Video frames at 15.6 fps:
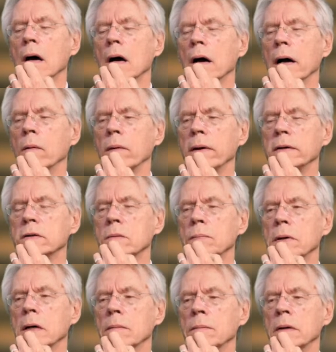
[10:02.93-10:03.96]
Highways
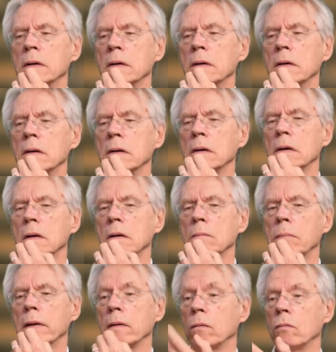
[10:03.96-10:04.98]
Department or
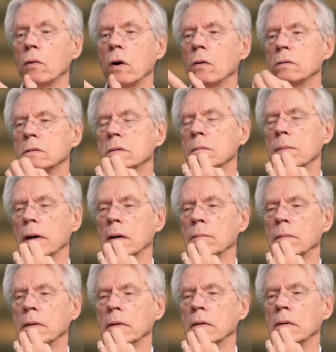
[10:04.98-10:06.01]
by the Roads
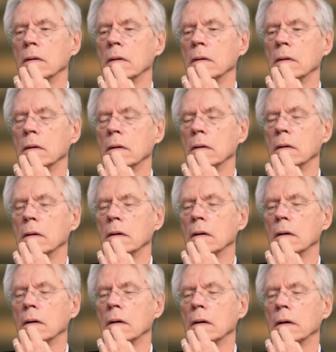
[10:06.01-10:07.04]
Department
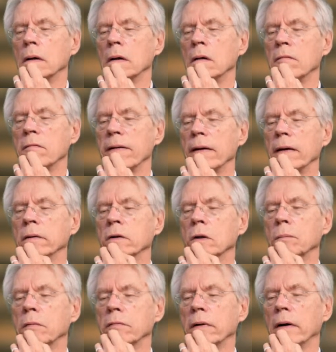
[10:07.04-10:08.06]
in failing to
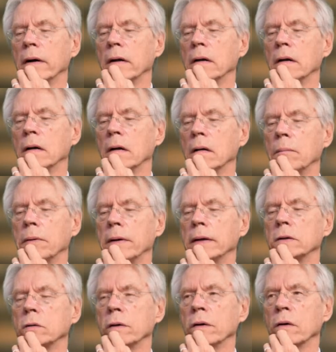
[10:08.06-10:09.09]
provide a
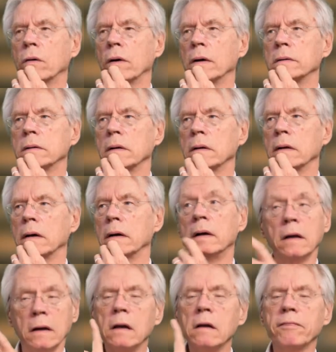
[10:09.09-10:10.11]
pedestrian crossing there. And
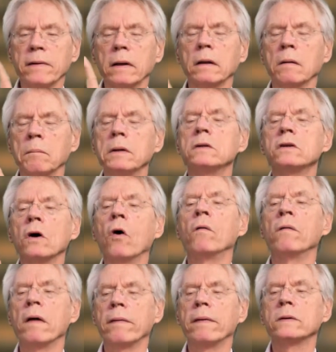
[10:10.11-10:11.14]
if it can be shown
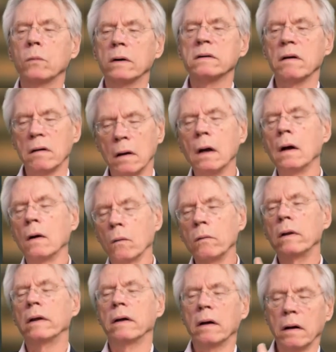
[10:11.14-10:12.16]
that this was
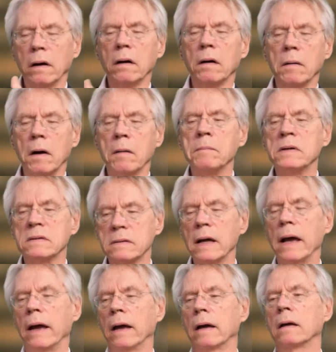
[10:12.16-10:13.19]
really a
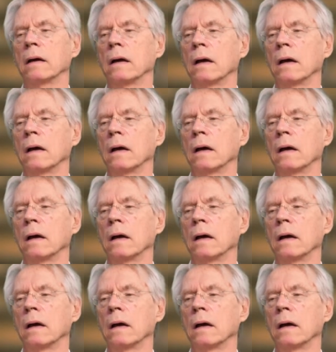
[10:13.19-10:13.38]
mistake,